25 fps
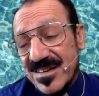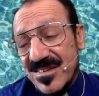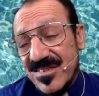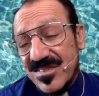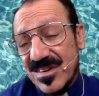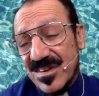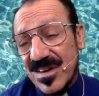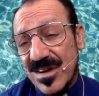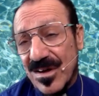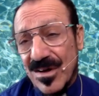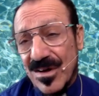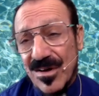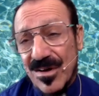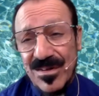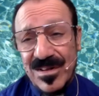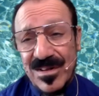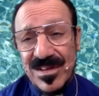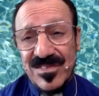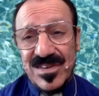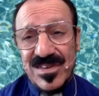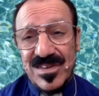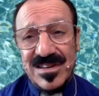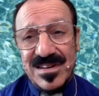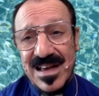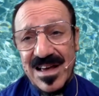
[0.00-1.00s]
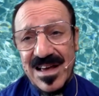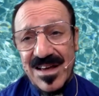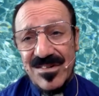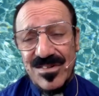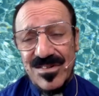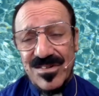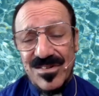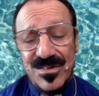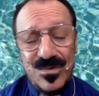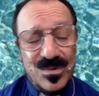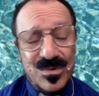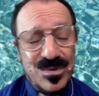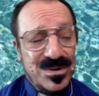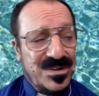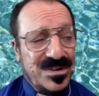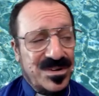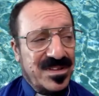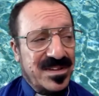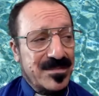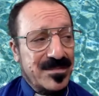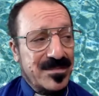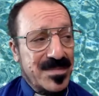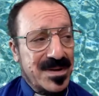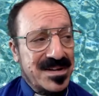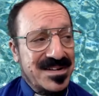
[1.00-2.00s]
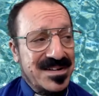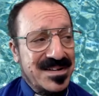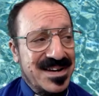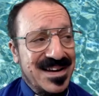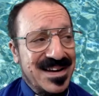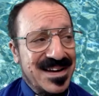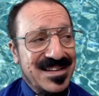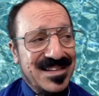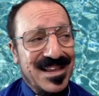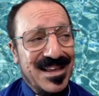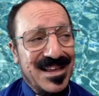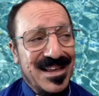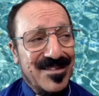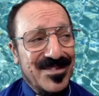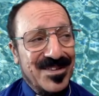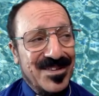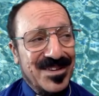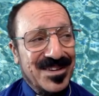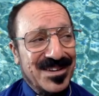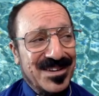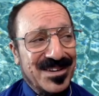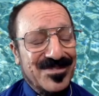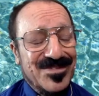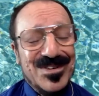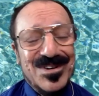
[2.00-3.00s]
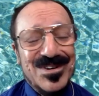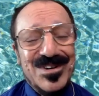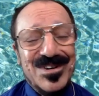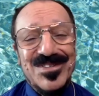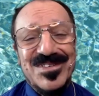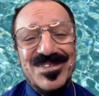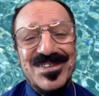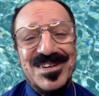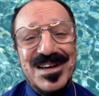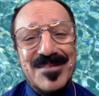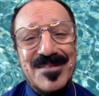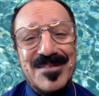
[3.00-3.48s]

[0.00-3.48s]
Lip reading: So let's get down to the worldly mundane level at first.